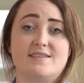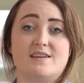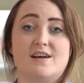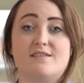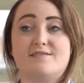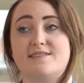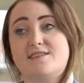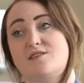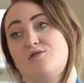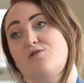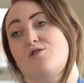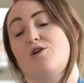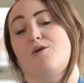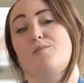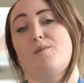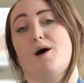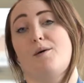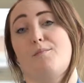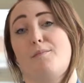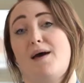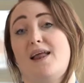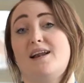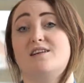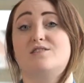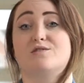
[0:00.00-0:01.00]
and I've still got my
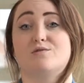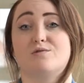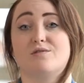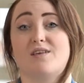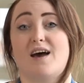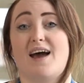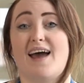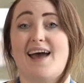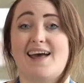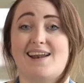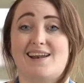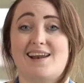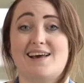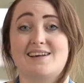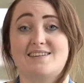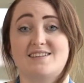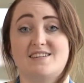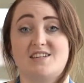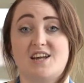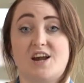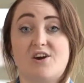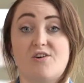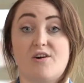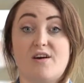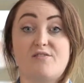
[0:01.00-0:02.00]
mentor that I had
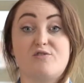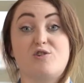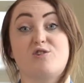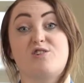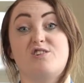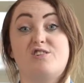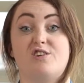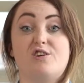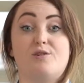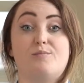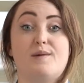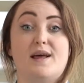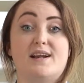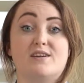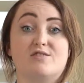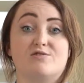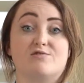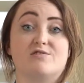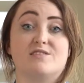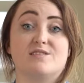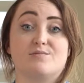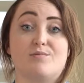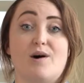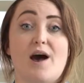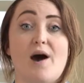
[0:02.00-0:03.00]
last year, and I've got a new mentor
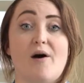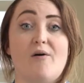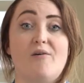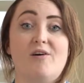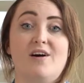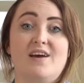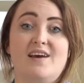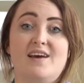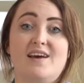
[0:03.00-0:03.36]
as well.